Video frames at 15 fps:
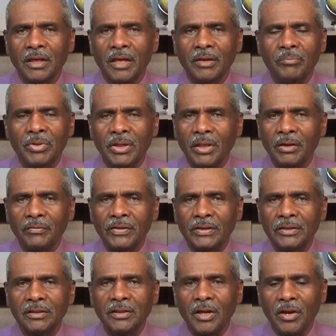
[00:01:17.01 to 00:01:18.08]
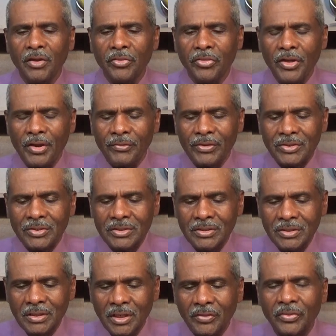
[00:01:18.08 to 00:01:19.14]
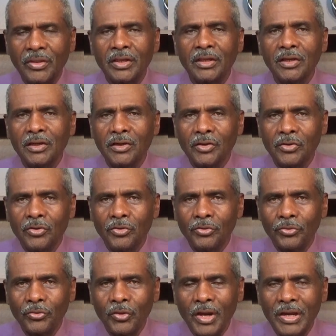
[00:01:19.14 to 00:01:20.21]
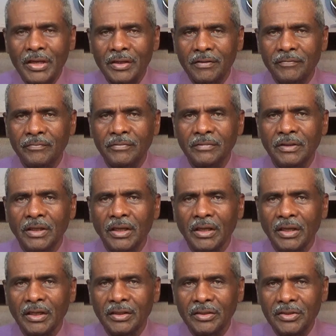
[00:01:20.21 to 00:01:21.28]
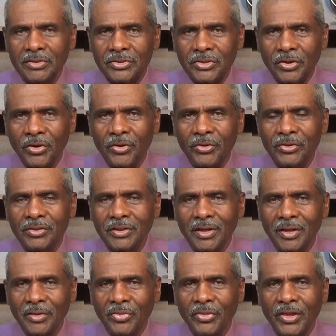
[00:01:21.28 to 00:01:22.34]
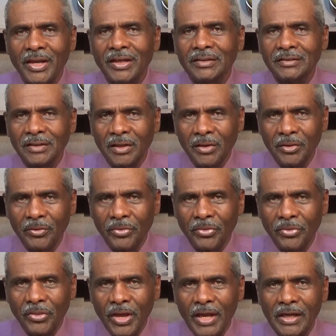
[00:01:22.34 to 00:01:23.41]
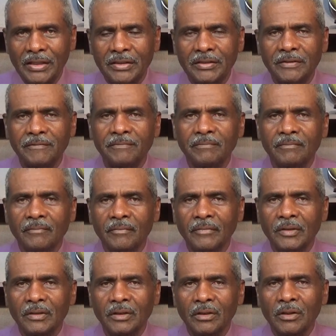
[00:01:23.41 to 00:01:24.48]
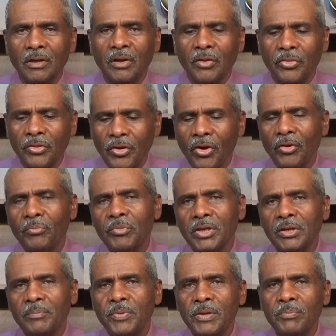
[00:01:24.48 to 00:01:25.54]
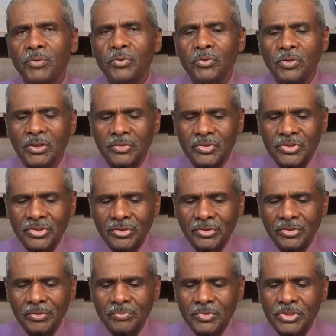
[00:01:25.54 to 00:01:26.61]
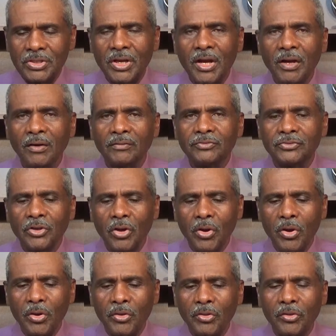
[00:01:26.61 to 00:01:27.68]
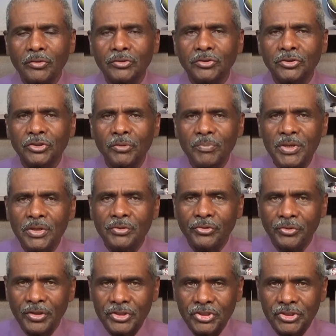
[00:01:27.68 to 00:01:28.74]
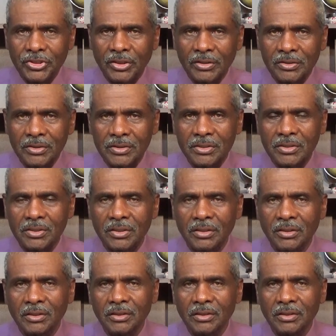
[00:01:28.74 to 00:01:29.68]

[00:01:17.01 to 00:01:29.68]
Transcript: And beloved, there is nothing greater in this earth than that. There are many people who consider themselves to be Christians